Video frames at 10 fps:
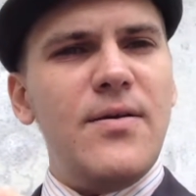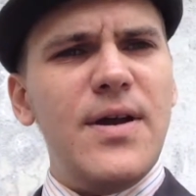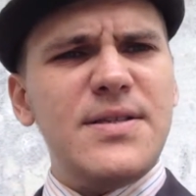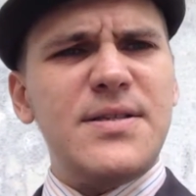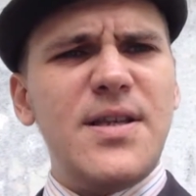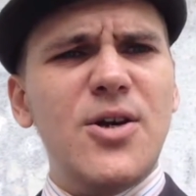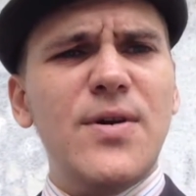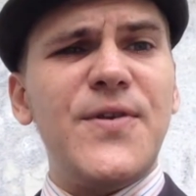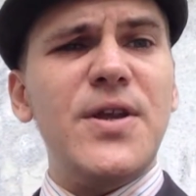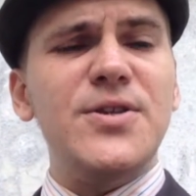let's deal
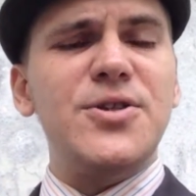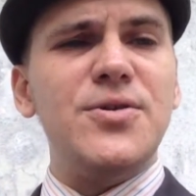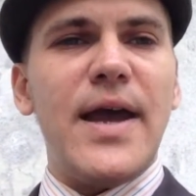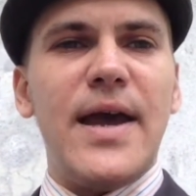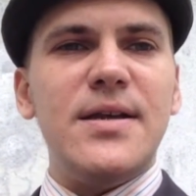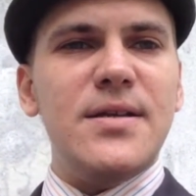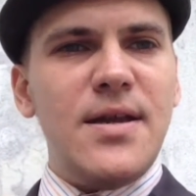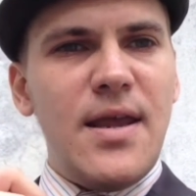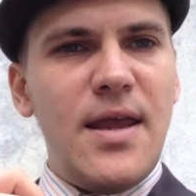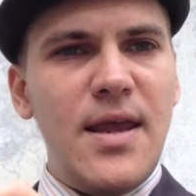with the issue at
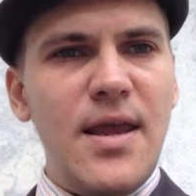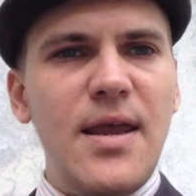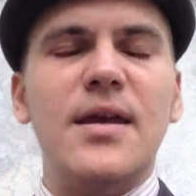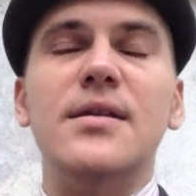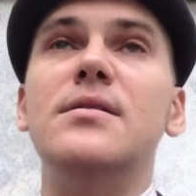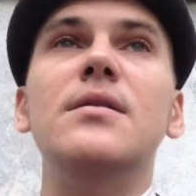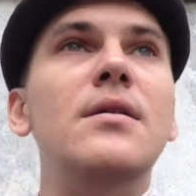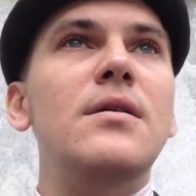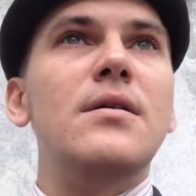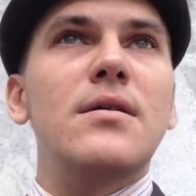hand.
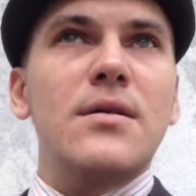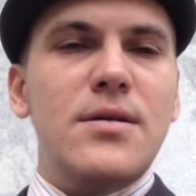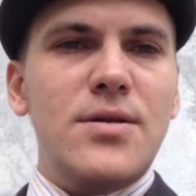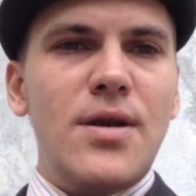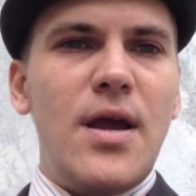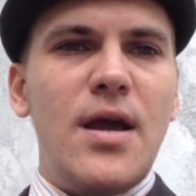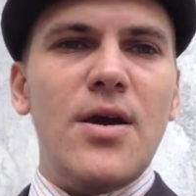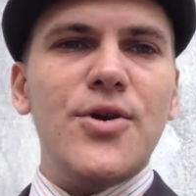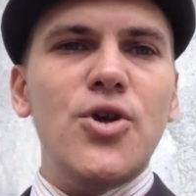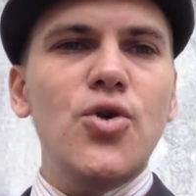
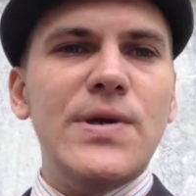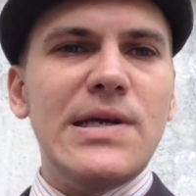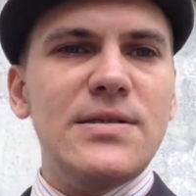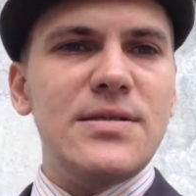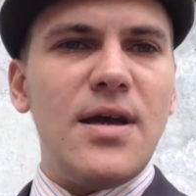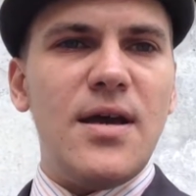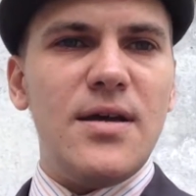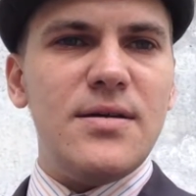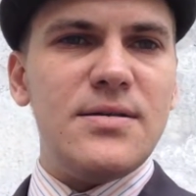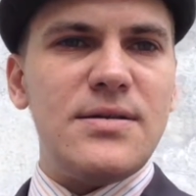Now, the UN's
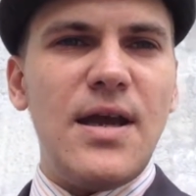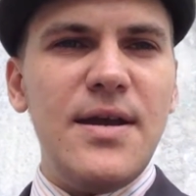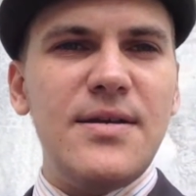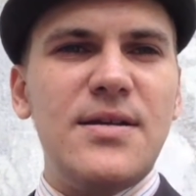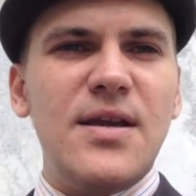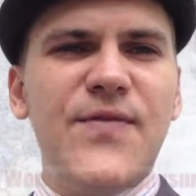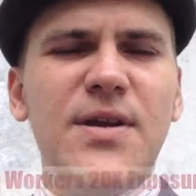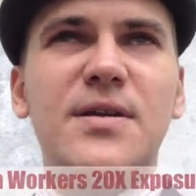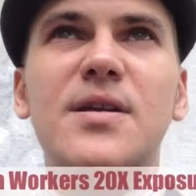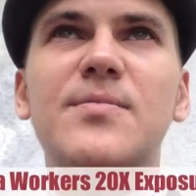uh,
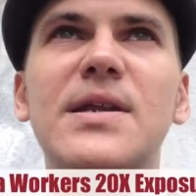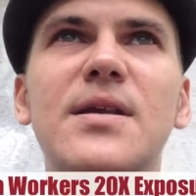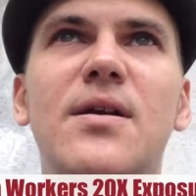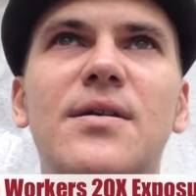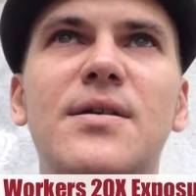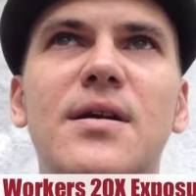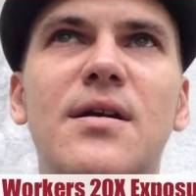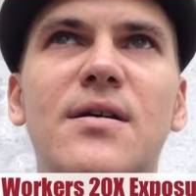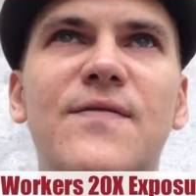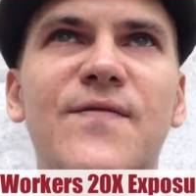Scientific Committee on the
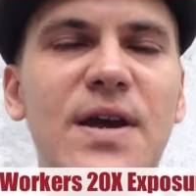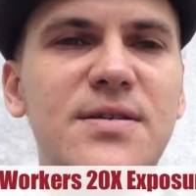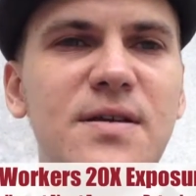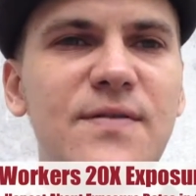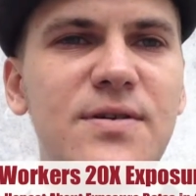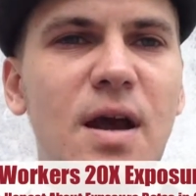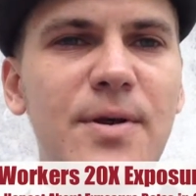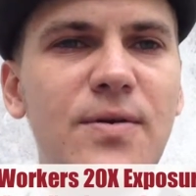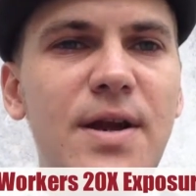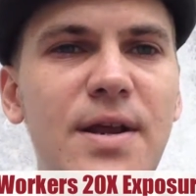uh, Effects of
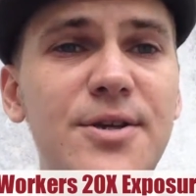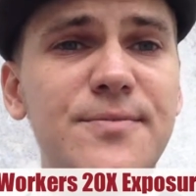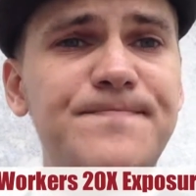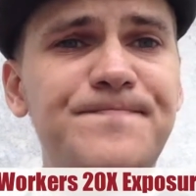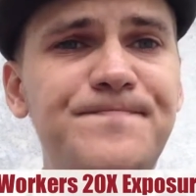Atomic Radiation